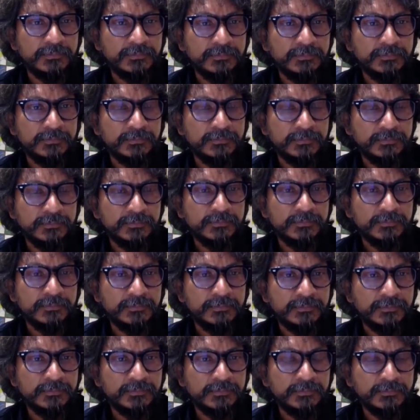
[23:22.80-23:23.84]

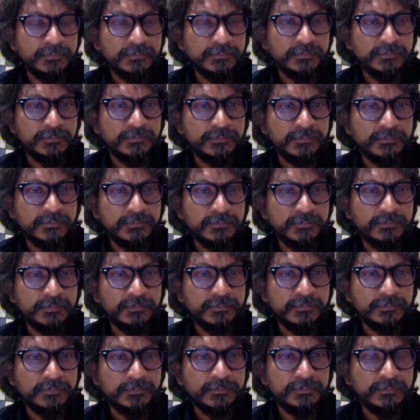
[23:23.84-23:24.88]

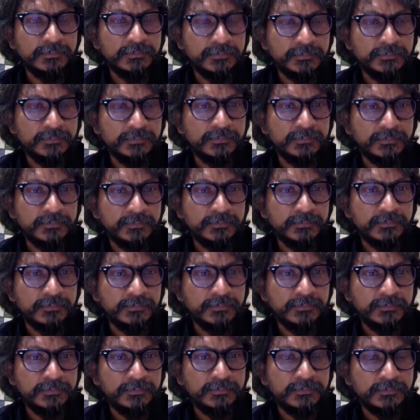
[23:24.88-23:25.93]

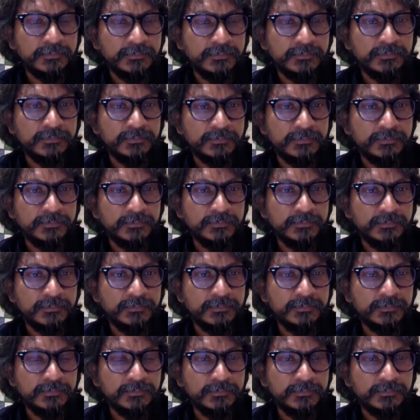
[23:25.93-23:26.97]

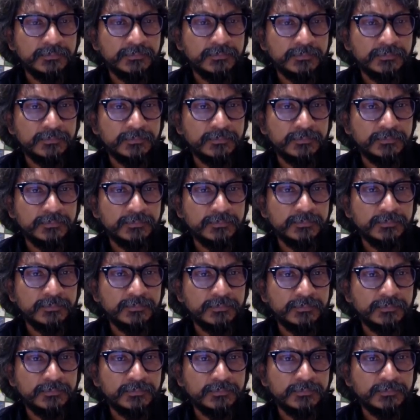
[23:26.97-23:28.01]

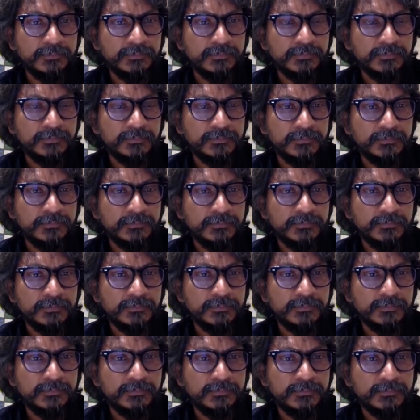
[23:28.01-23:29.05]

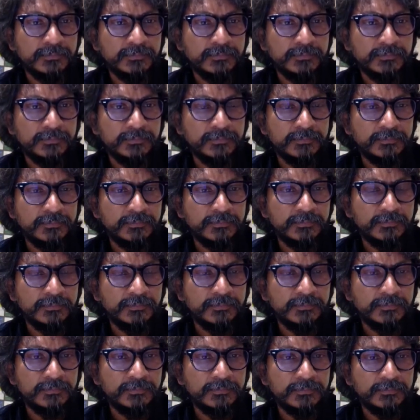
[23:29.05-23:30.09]

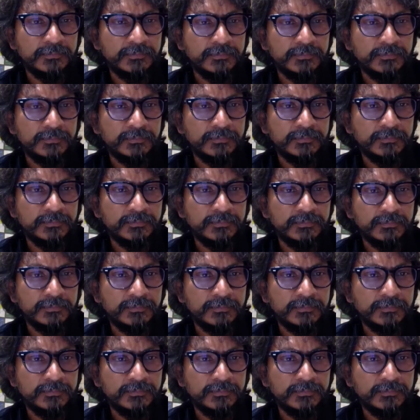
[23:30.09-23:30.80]
The person shown says nothing.